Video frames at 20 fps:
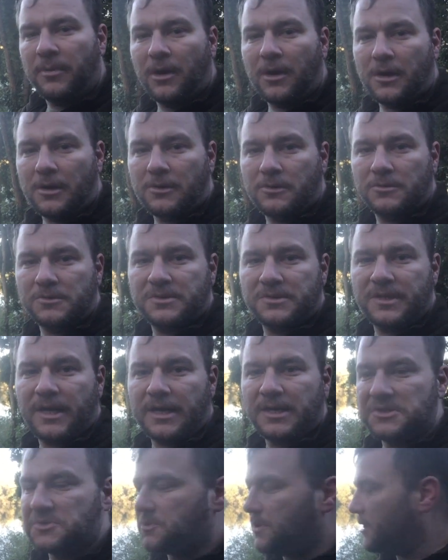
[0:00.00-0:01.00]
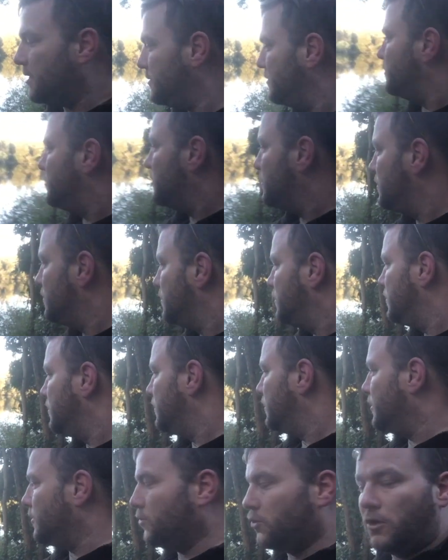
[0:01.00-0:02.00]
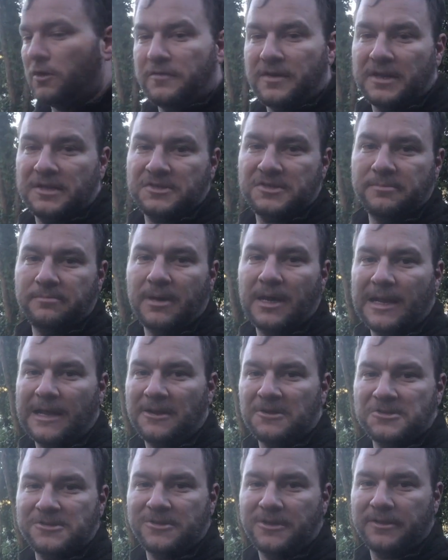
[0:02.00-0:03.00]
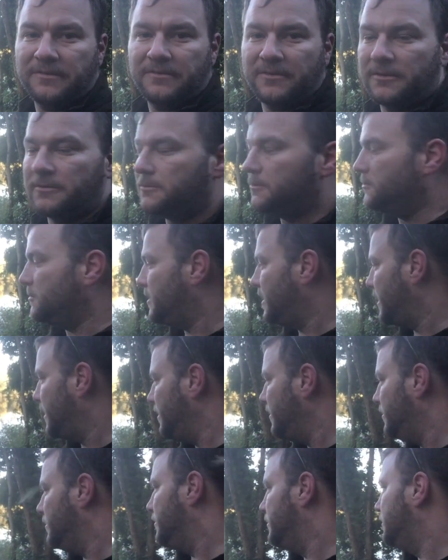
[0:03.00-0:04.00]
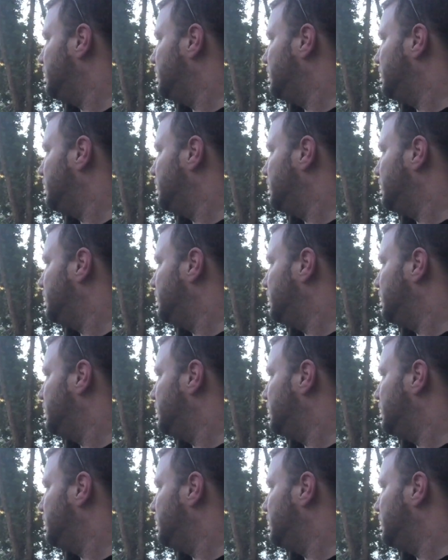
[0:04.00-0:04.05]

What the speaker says: of particle today as well, and all I've had is the mallards diving on it all day.